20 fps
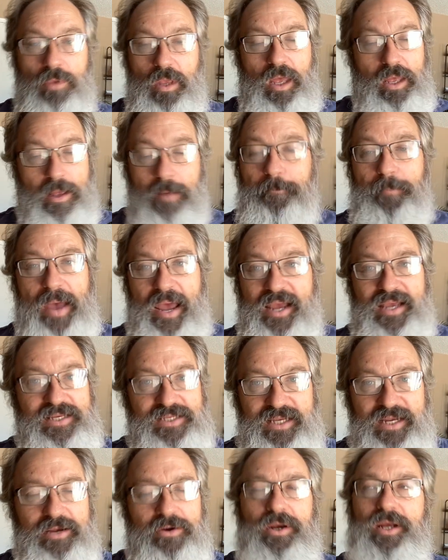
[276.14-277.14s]
a pack of
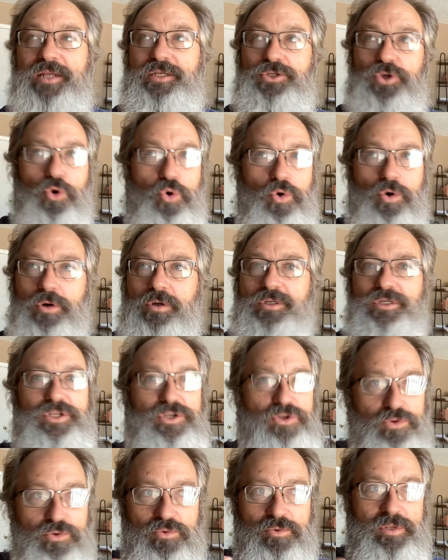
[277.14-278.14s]
cigarettes or
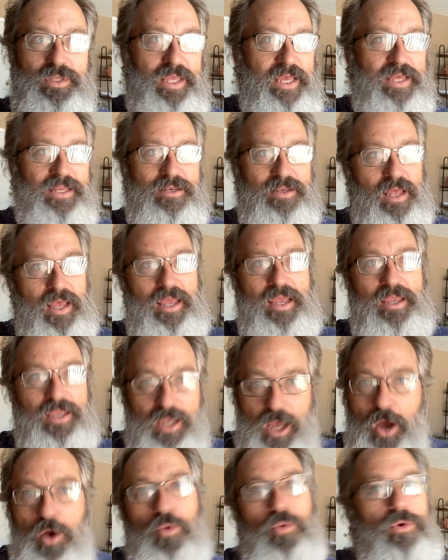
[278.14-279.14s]
to get a
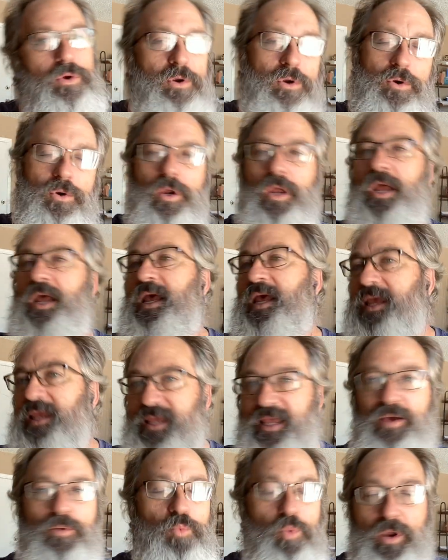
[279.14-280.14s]
Coke or
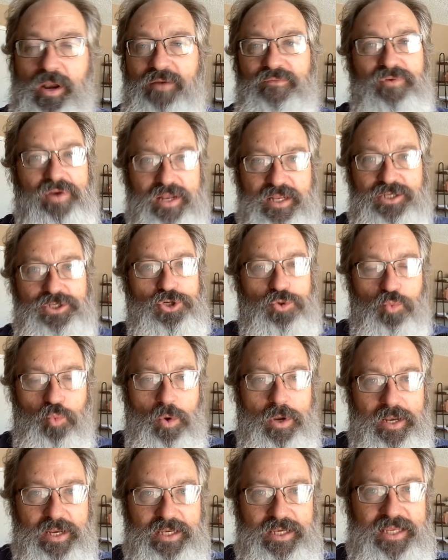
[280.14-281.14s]
get whatever it is you're
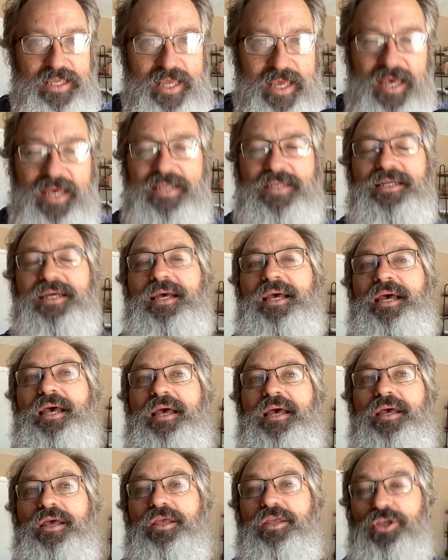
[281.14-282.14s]
wanting to get.
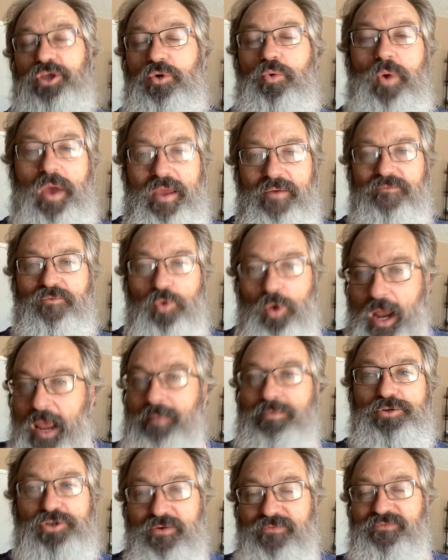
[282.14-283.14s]
You were
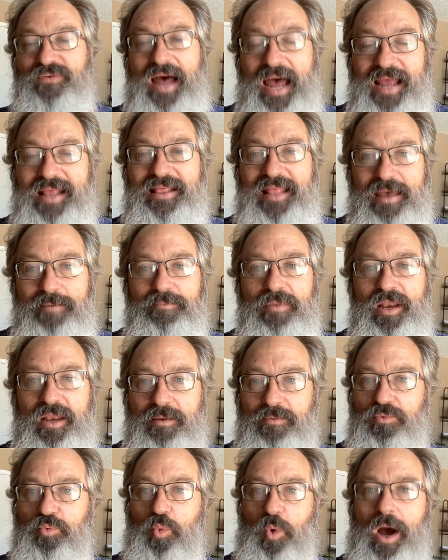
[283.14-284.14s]
able to find that
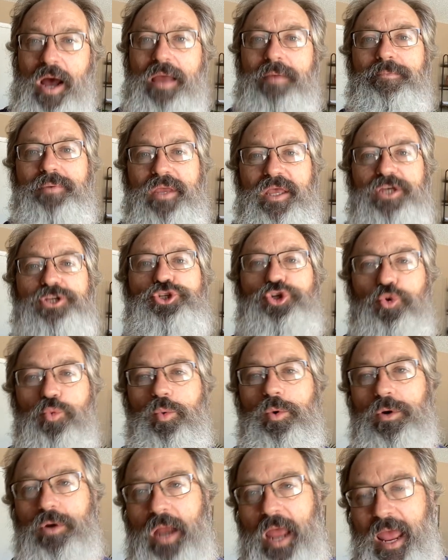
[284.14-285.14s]
money. Why? Because you
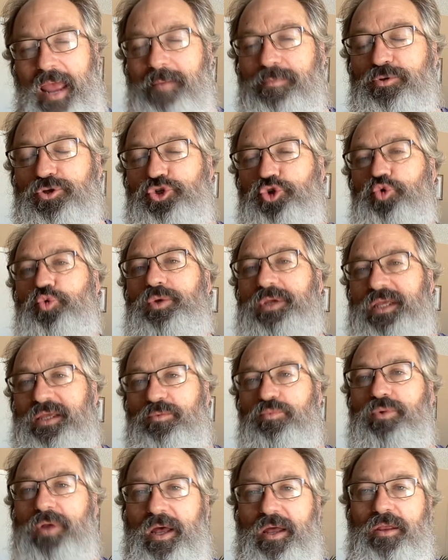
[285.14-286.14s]
were able to
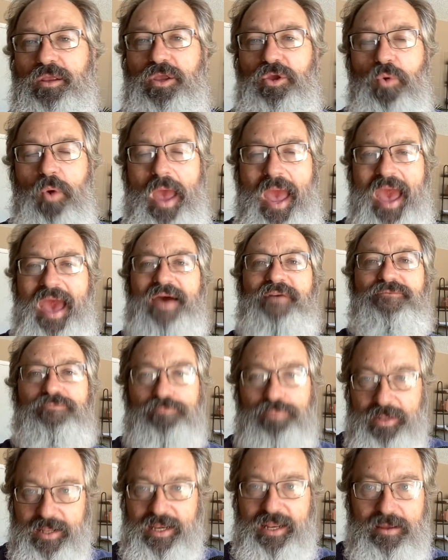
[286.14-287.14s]
you have
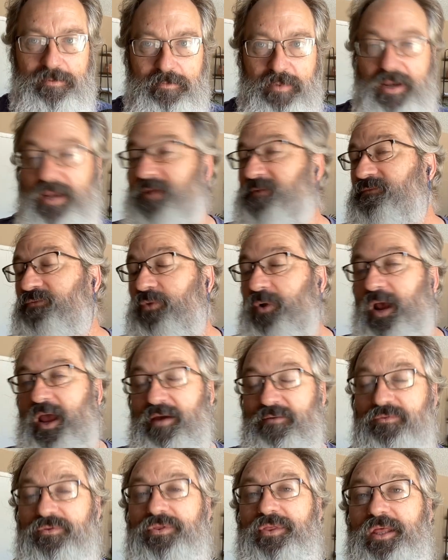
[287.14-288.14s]
plenty of money for
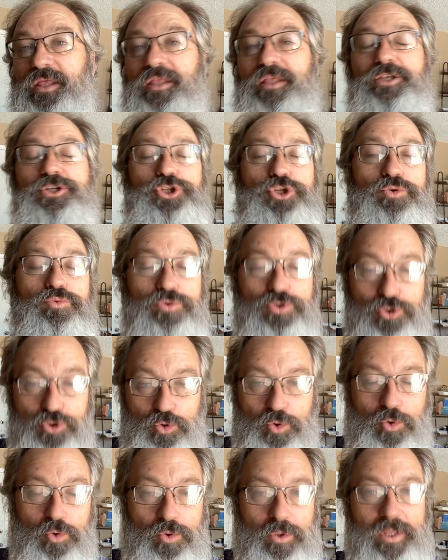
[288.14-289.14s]
everything that you
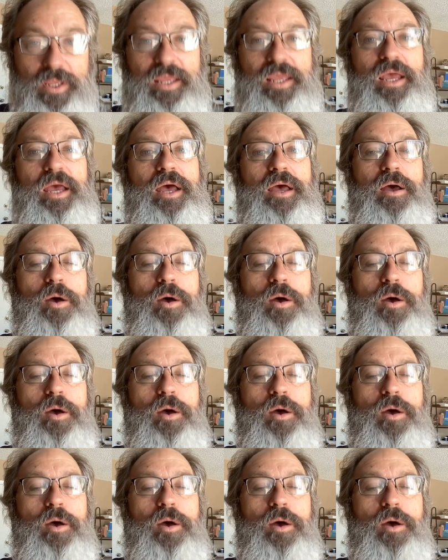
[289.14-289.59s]
truly